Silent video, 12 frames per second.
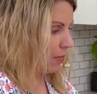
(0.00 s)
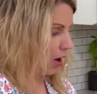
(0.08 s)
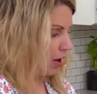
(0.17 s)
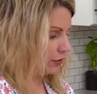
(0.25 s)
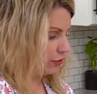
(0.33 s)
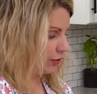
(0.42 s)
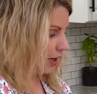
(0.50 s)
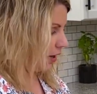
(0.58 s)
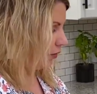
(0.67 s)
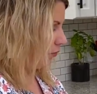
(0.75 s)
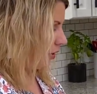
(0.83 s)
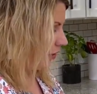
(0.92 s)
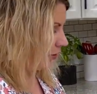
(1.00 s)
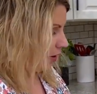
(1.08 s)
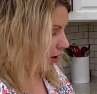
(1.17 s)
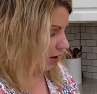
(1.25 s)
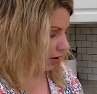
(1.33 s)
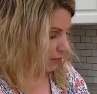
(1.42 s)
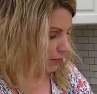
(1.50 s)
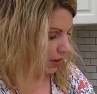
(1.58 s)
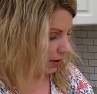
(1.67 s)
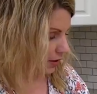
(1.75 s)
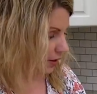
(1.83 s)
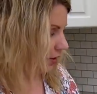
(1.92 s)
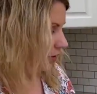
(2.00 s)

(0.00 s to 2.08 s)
alternate with our milk.